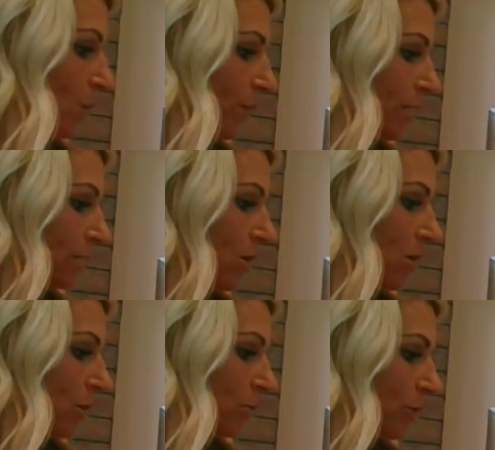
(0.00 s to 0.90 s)
always,
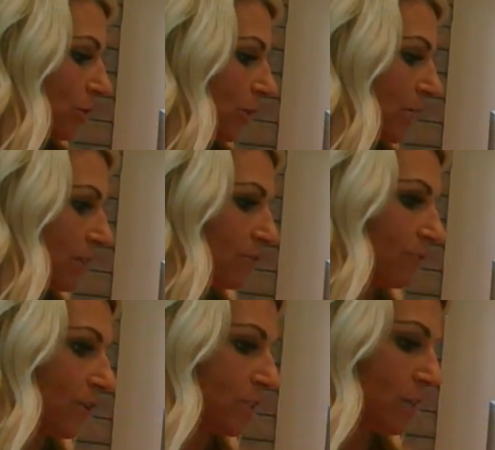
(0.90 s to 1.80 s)
when you're looking at the
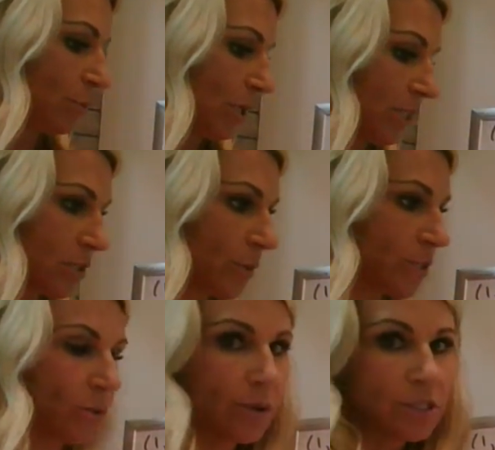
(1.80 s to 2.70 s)
first number, it's
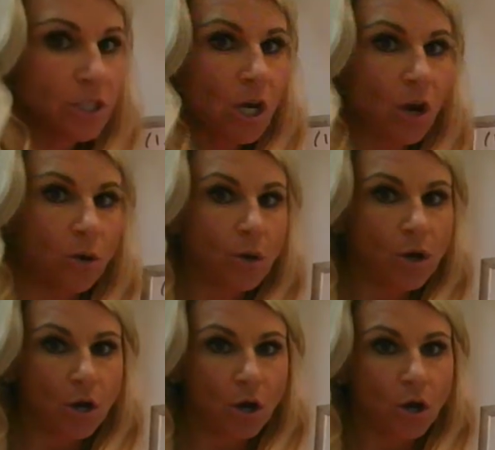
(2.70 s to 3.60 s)
always going to go
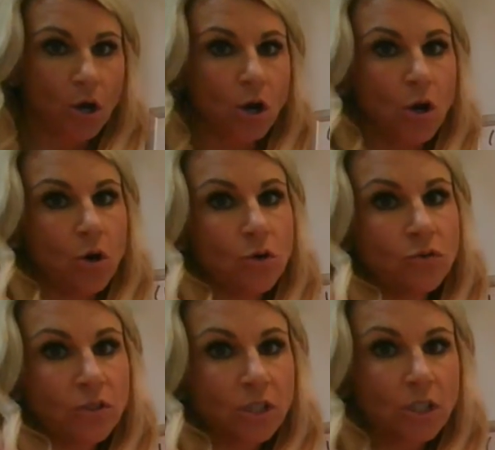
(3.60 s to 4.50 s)

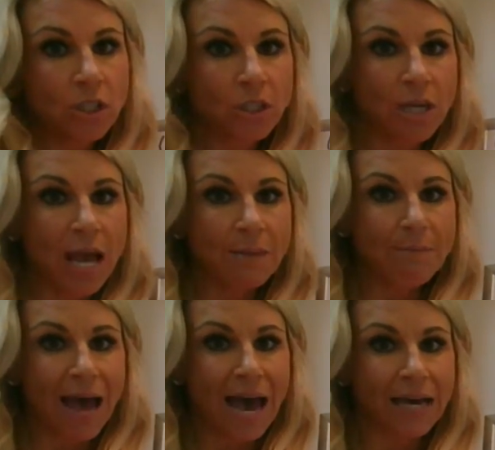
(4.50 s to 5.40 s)
over
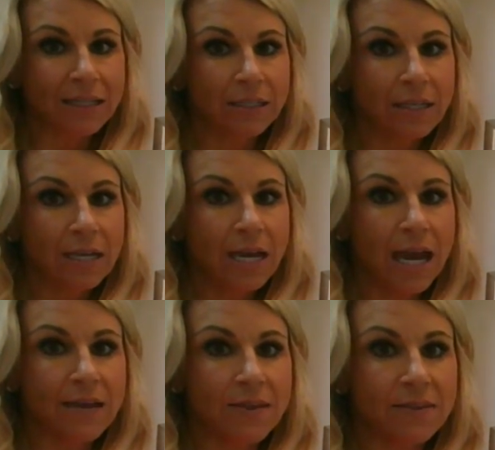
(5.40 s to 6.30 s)
and back.
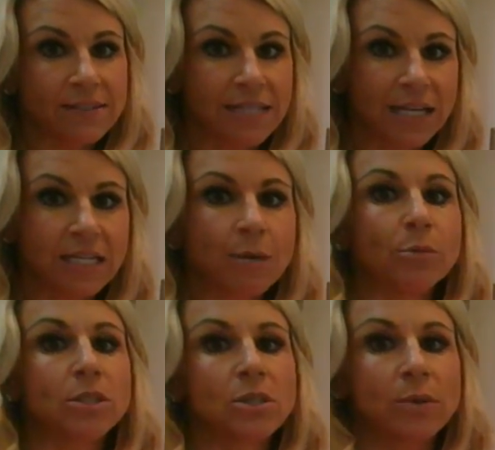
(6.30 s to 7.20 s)
And then the second
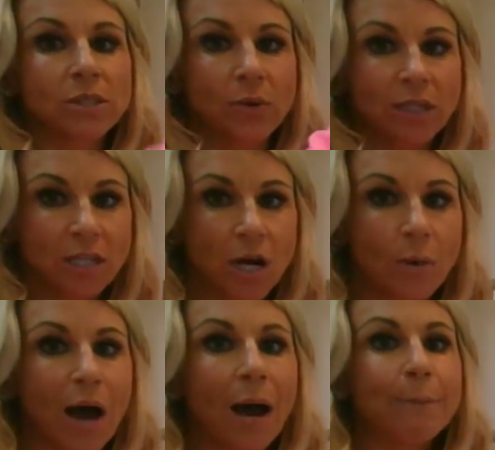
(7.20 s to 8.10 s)
number is always going to
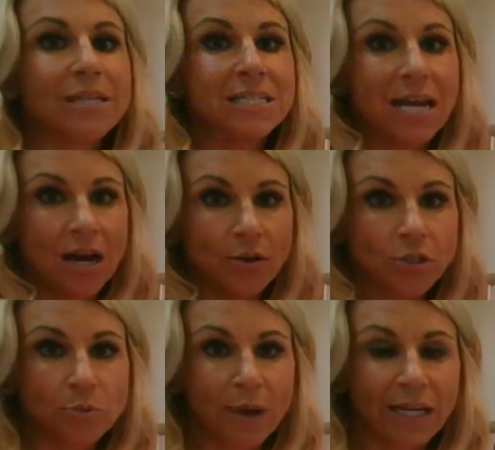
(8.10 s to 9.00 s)
go up and
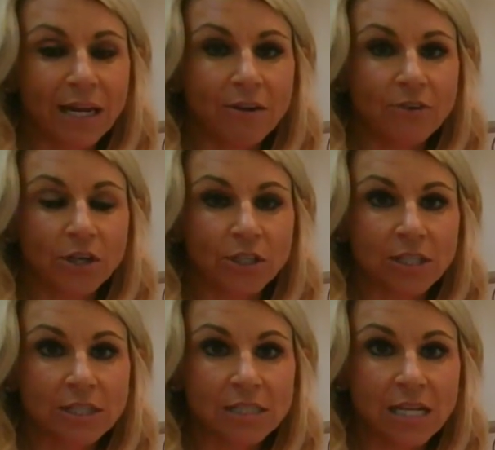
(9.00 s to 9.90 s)
down. You might have heard
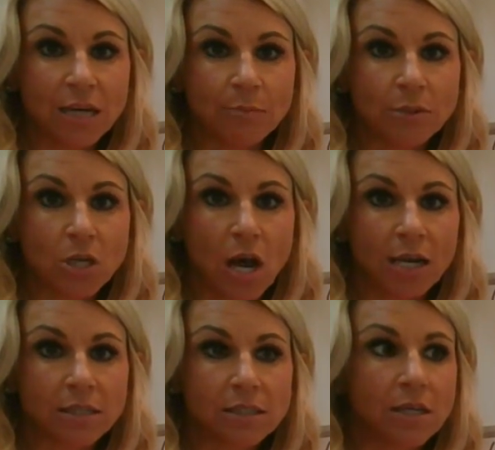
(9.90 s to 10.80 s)
a tip
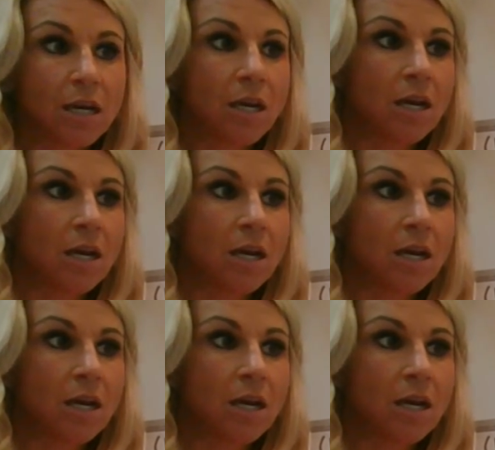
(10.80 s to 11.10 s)
talked